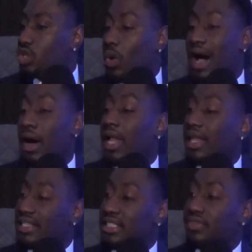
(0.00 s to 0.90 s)
I
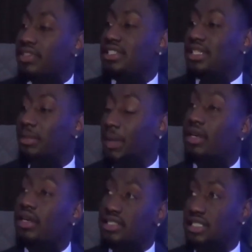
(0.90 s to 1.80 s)
like to give it to them. I
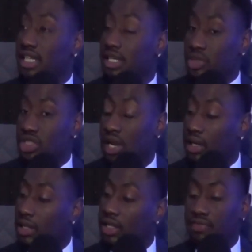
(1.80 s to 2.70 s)
love to see them shine.
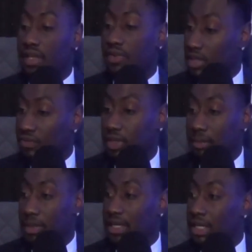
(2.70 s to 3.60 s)
I love for them
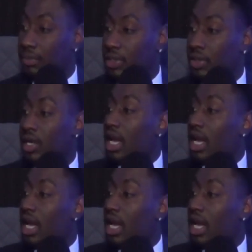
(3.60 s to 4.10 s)
to get up there.